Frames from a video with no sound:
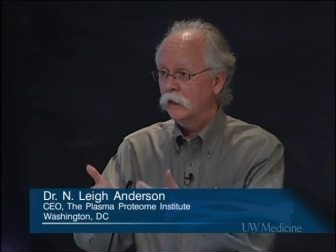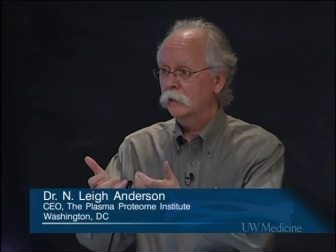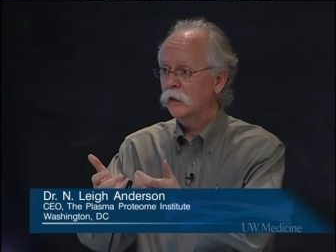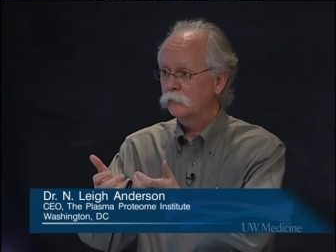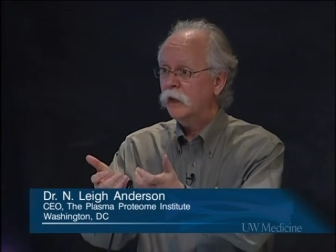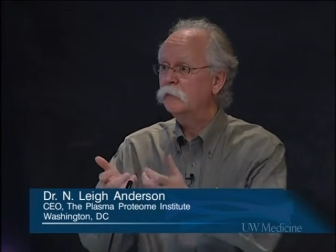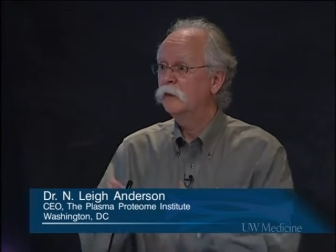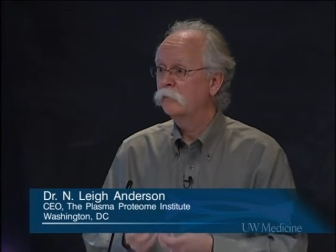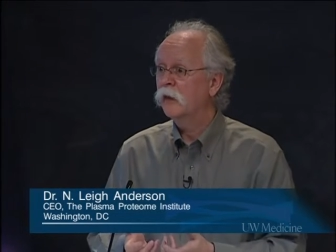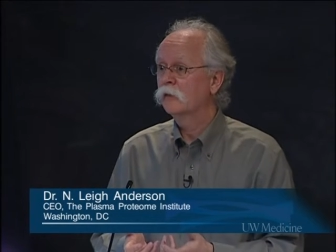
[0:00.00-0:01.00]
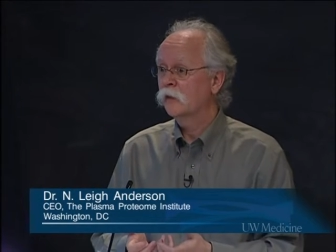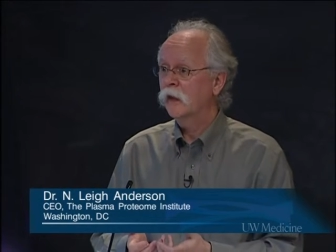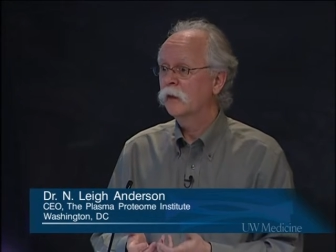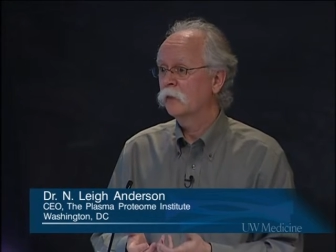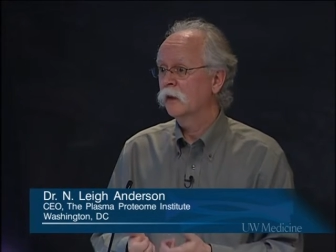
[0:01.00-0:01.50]
that may be better than
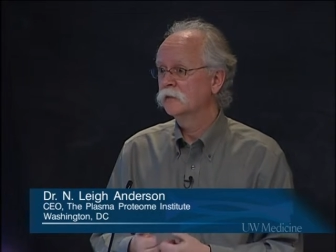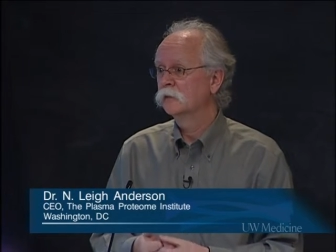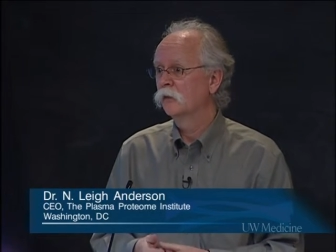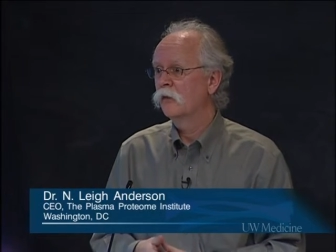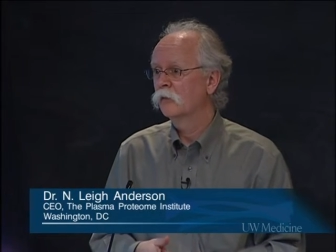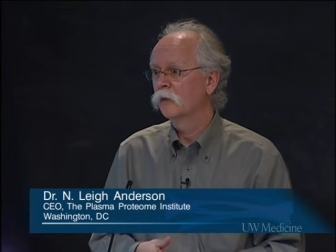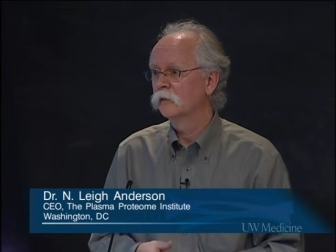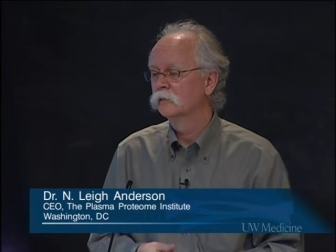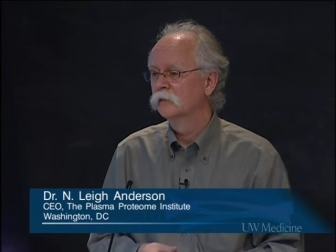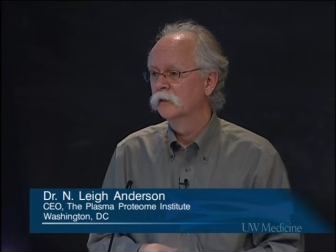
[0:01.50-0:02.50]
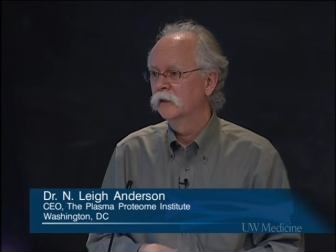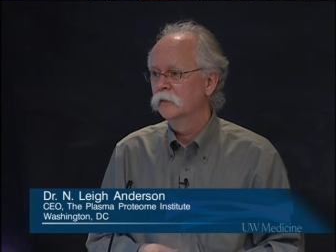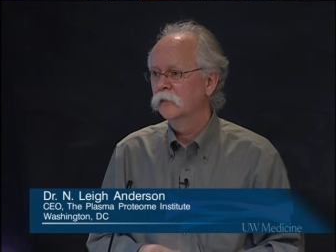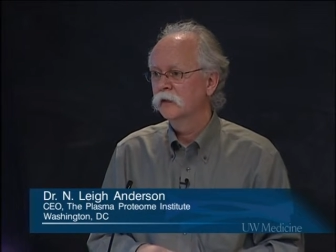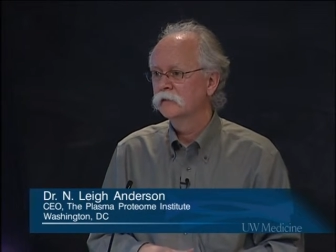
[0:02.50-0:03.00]
antibodies in the long run.
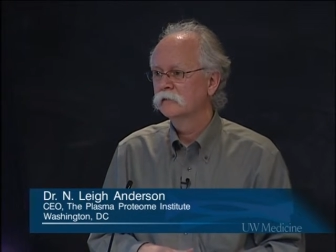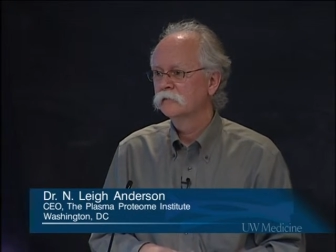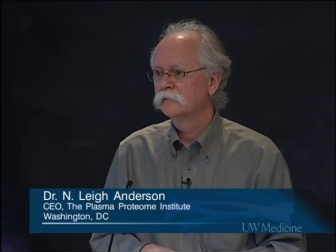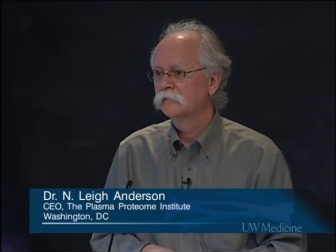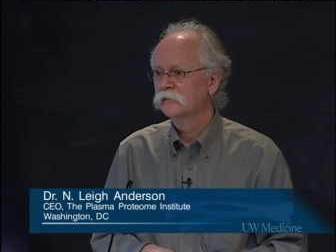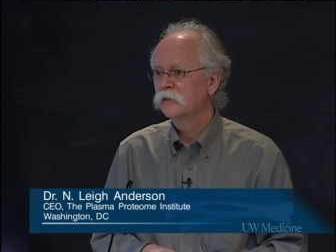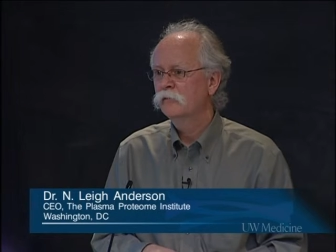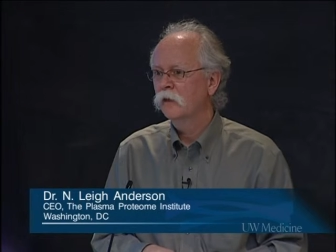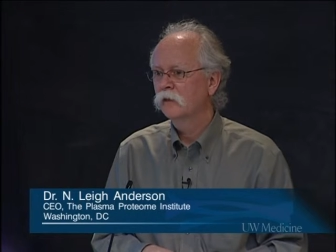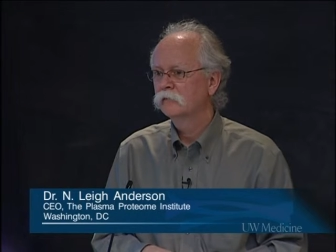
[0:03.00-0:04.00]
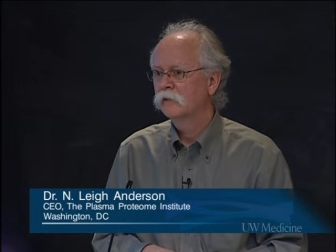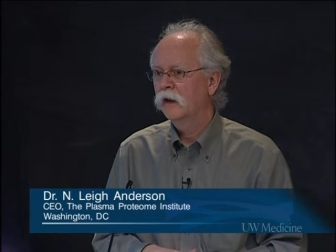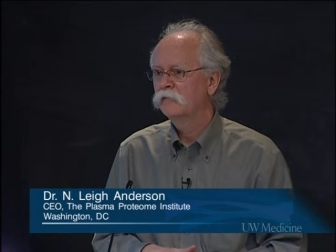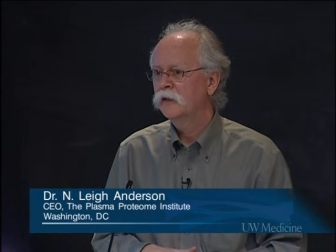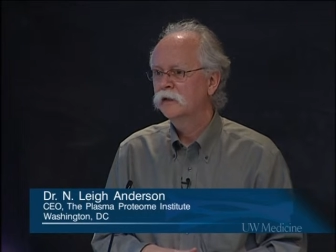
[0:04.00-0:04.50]
But so far,
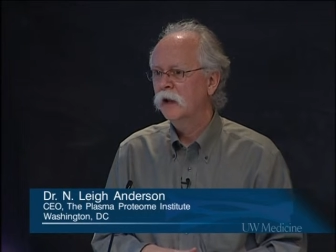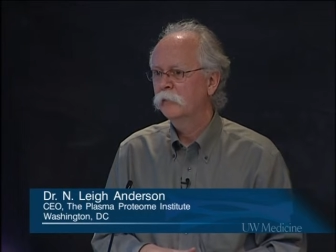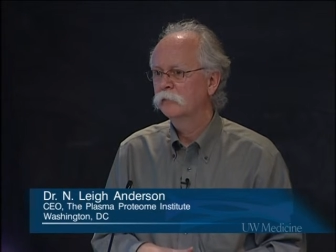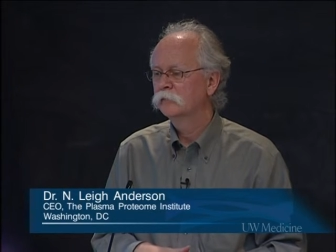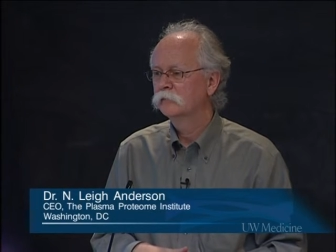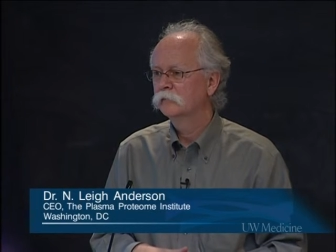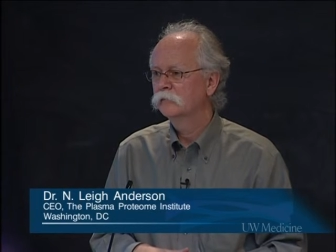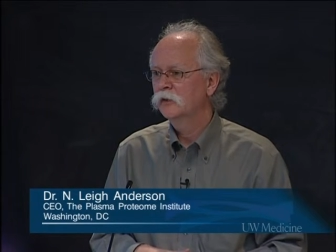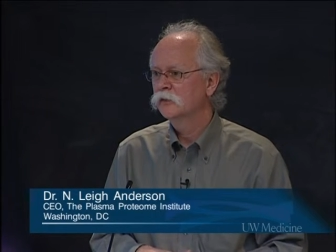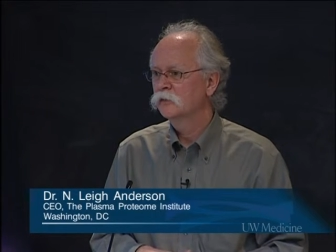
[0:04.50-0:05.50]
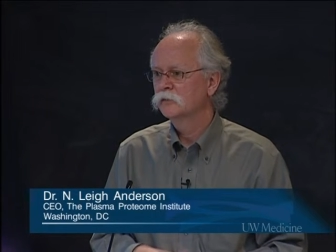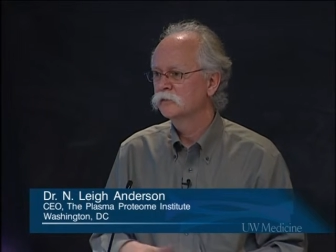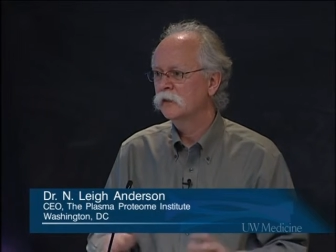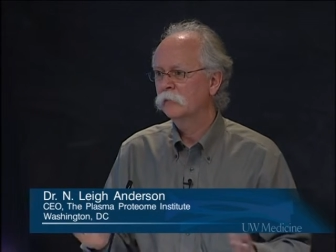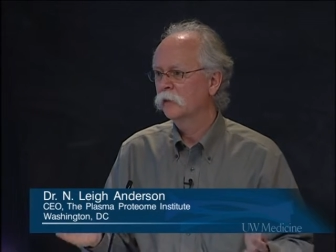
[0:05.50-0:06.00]
every attempt to use
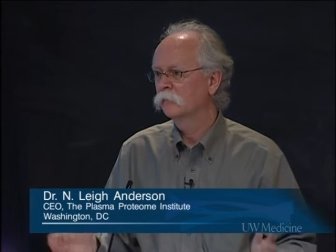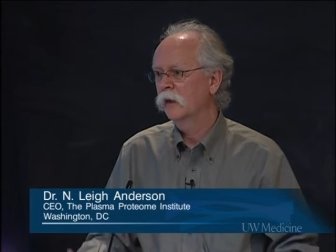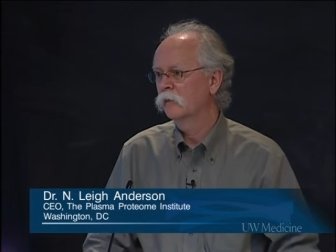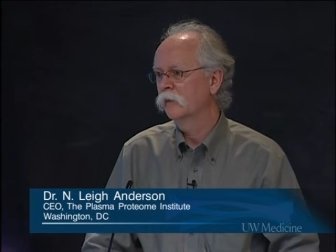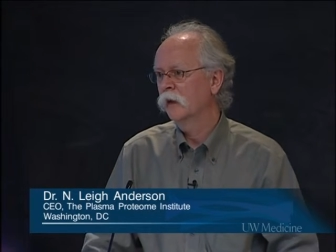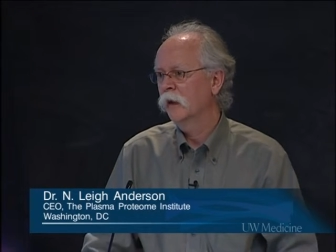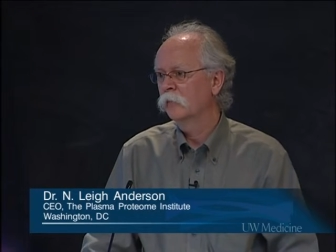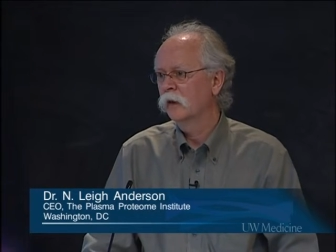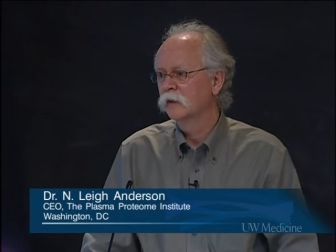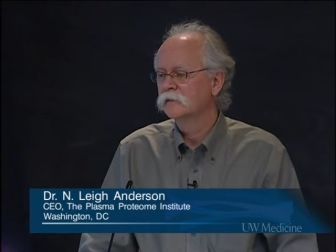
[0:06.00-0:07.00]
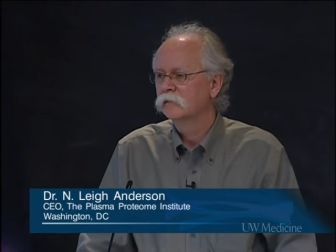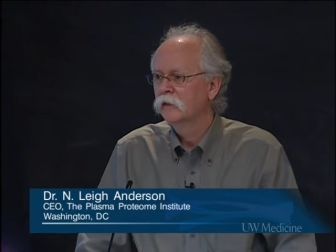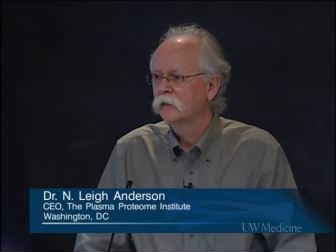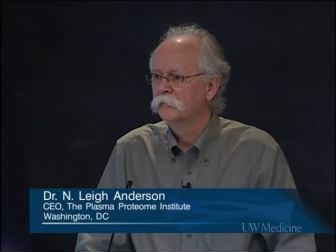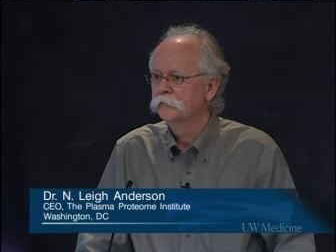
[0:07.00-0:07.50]
something better than antibodies
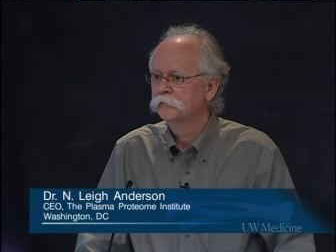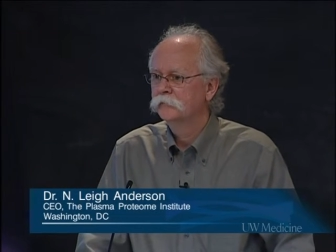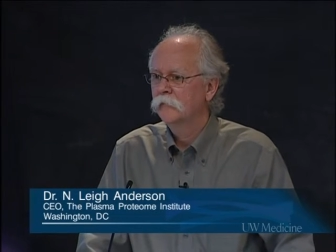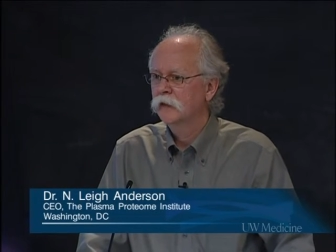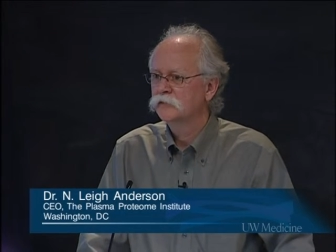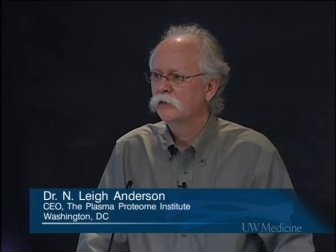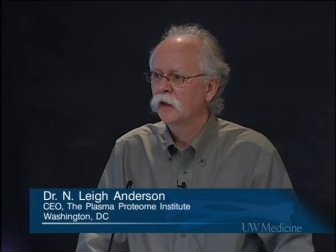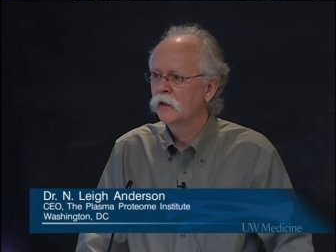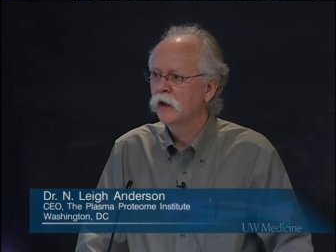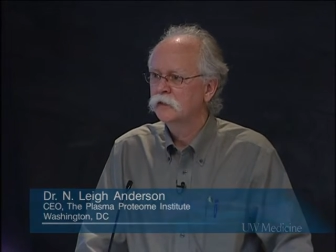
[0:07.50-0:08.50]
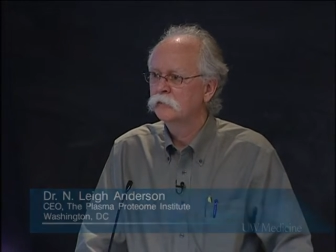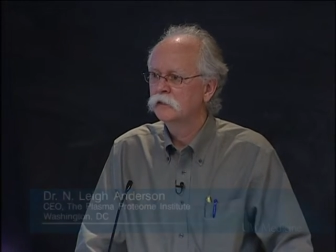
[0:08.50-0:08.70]
um, has turned out not to be